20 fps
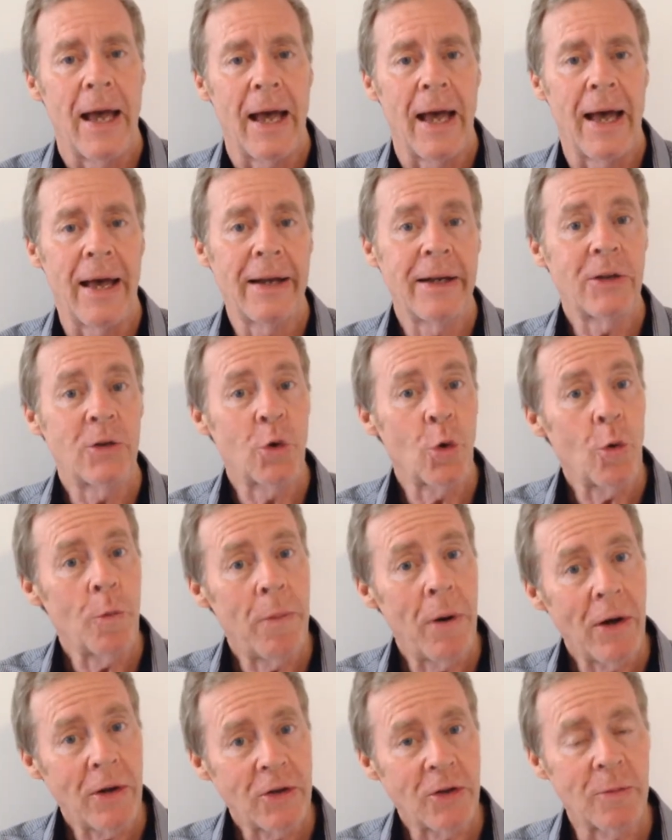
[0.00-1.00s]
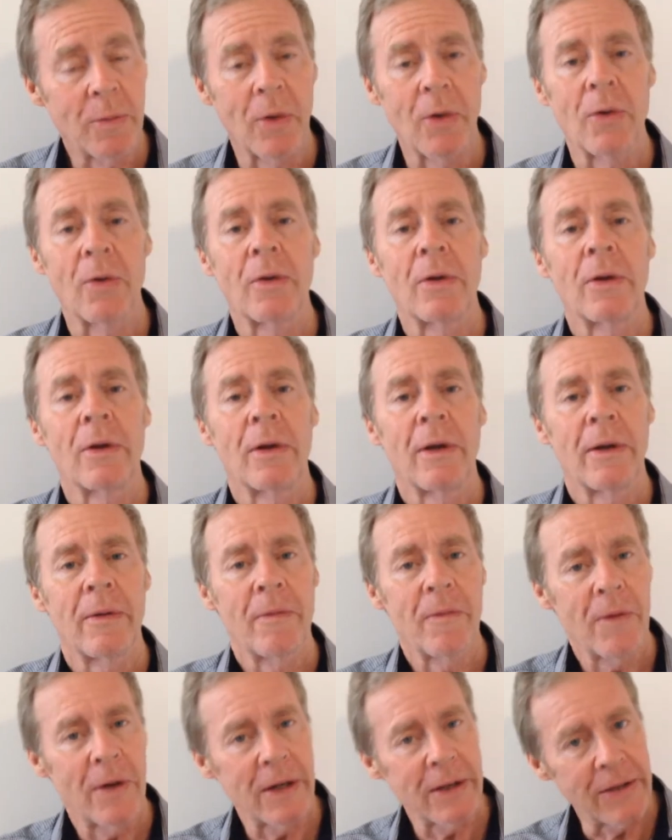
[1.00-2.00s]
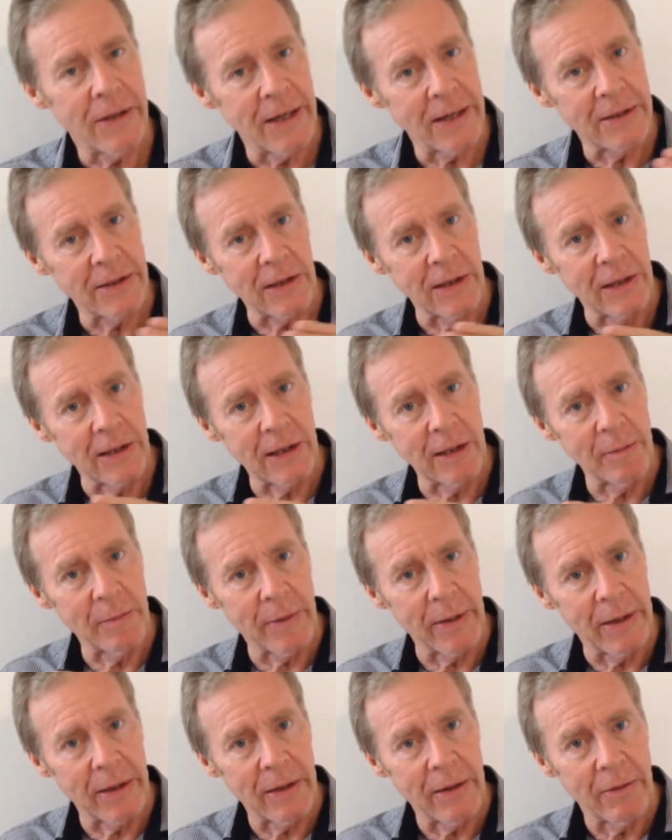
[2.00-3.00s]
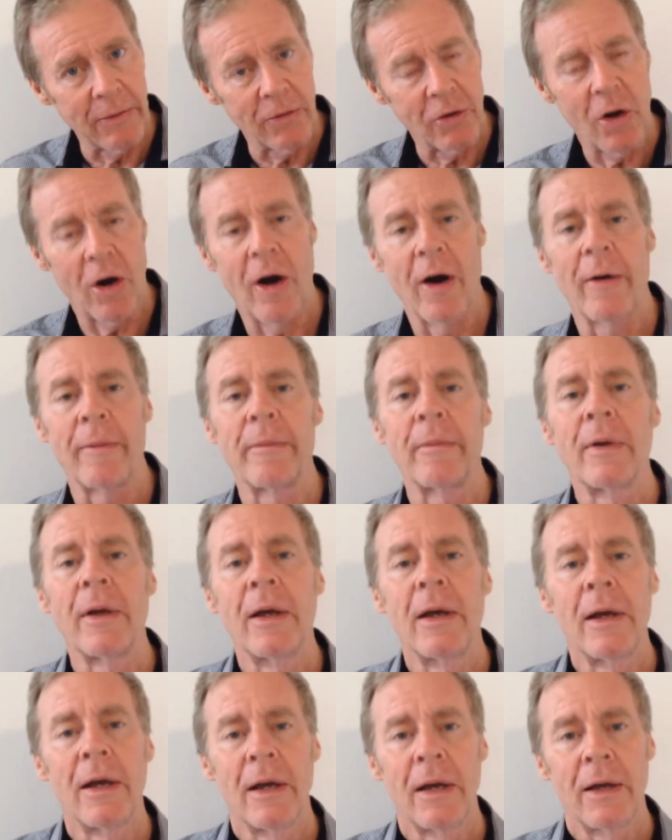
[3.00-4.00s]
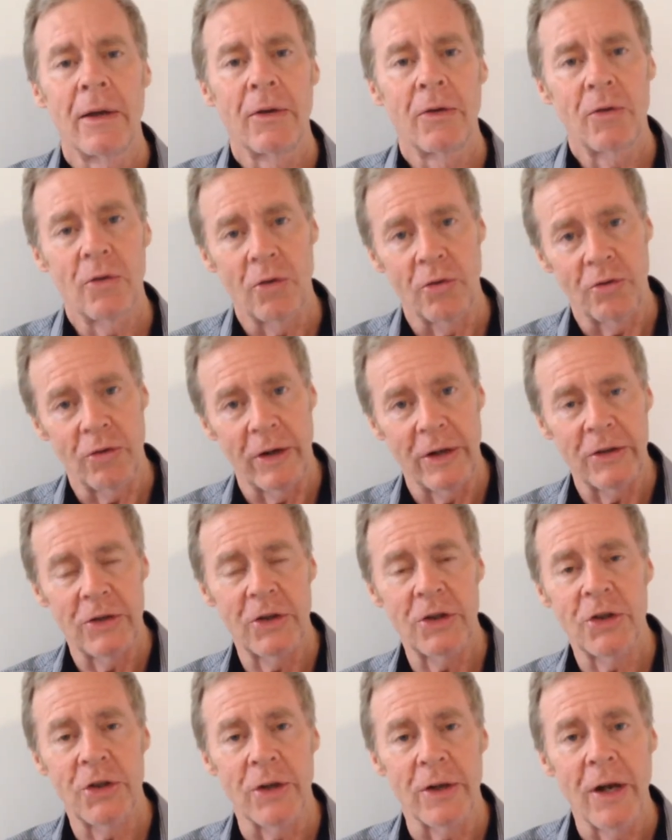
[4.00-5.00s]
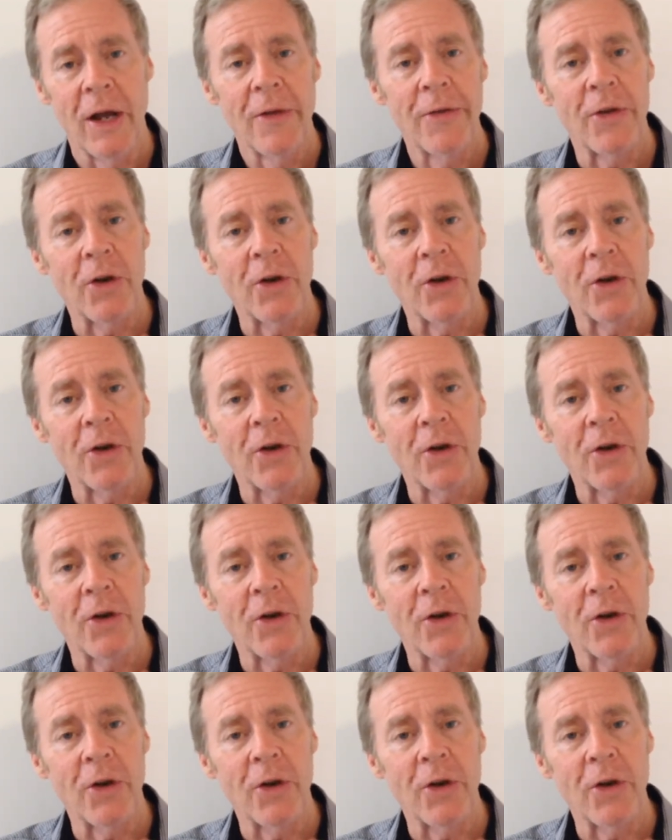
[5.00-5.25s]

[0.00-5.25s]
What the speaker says: And it's all possible, but it takes a little bit of time to transition.